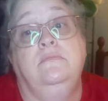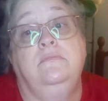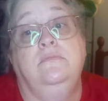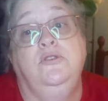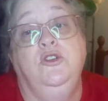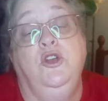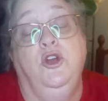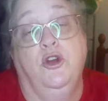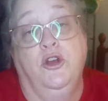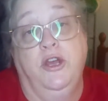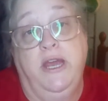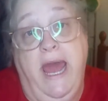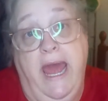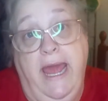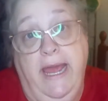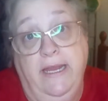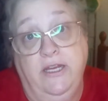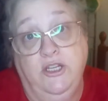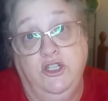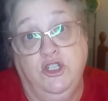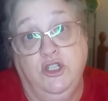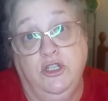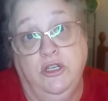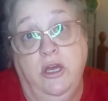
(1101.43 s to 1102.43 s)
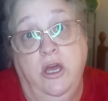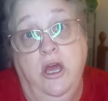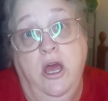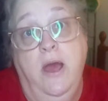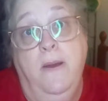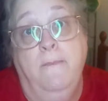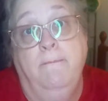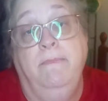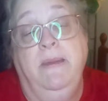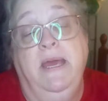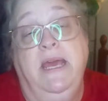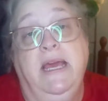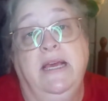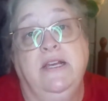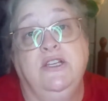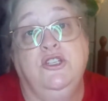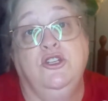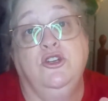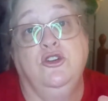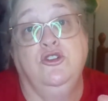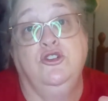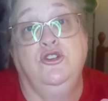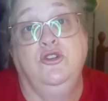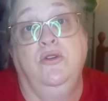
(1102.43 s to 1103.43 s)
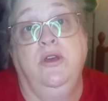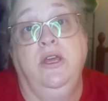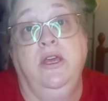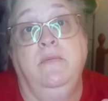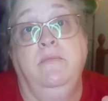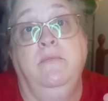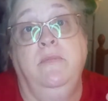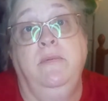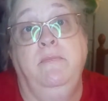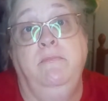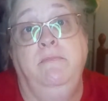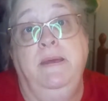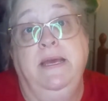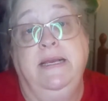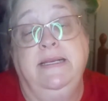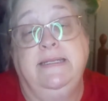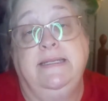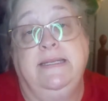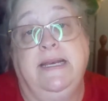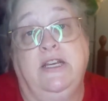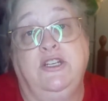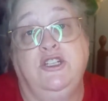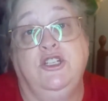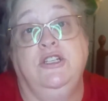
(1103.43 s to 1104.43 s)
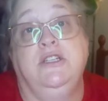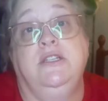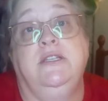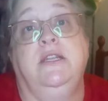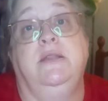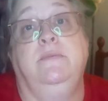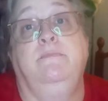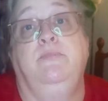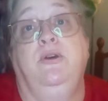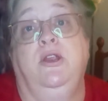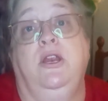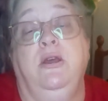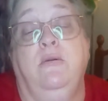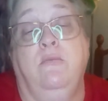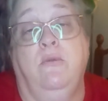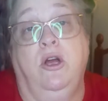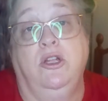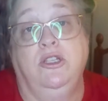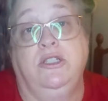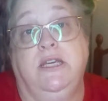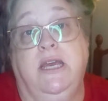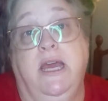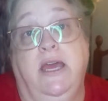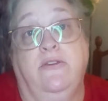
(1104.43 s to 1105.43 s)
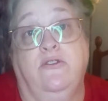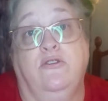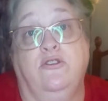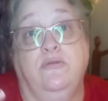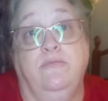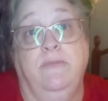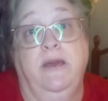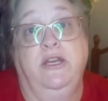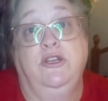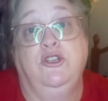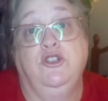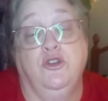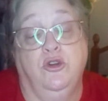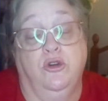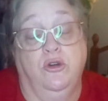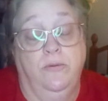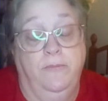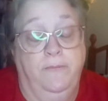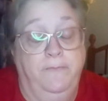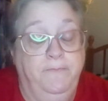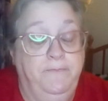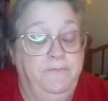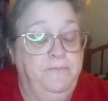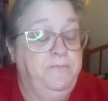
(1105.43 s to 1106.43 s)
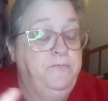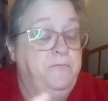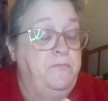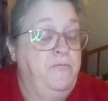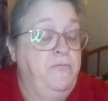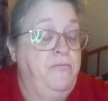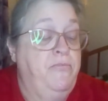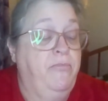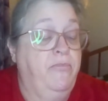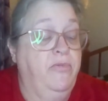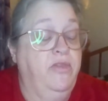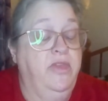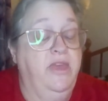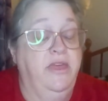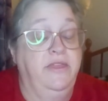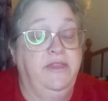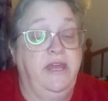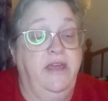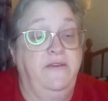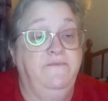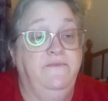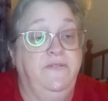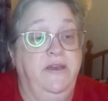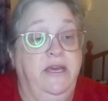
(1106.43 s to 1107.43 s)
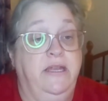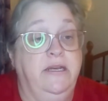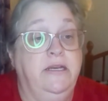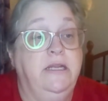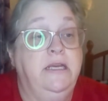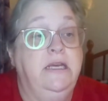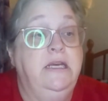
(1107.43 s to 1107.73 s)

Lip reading: your gauge, because you're doing them in big sections and then putting them all together to make sure that they fit.